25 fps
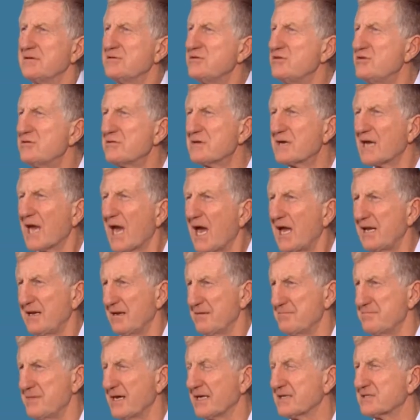You
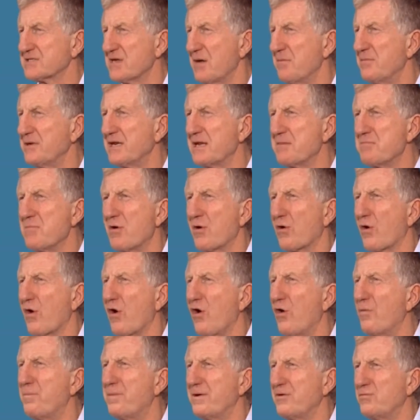cannot make somebody more
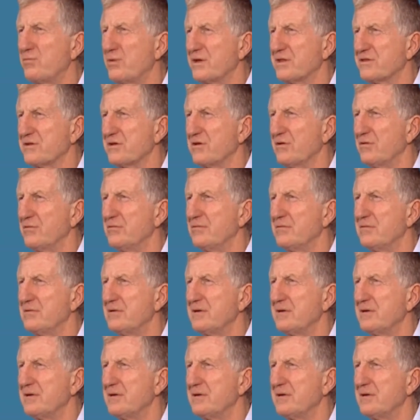open with you.